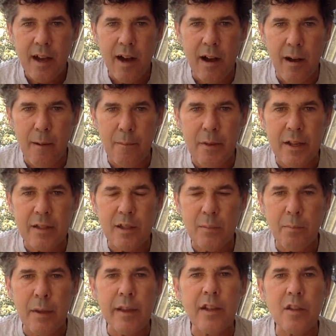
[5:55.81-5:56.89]
that
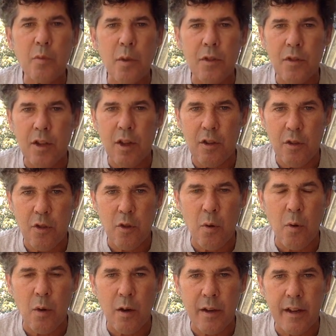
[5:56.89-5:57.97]
speaks with the
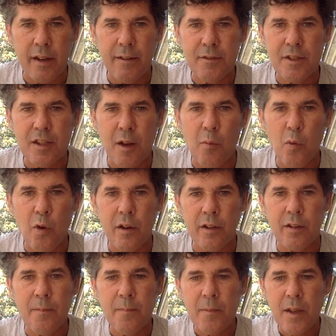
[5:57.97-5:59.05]
authority of someone